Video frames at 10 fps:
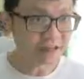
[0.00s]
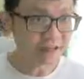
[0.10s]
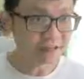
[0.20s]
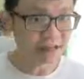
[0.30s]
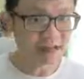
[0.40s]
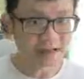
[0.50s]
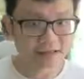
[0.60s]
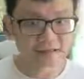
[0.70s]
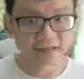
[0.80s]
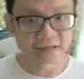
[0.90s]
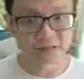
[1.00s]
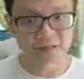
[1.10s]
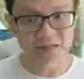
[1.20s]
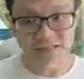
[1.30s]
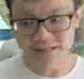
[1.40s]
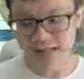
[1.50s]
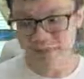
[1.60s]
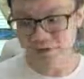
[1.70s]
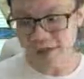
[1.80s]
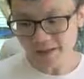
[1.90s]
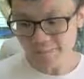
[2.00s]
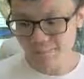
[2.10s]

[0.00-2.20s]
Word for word: and I see you next time. Okay.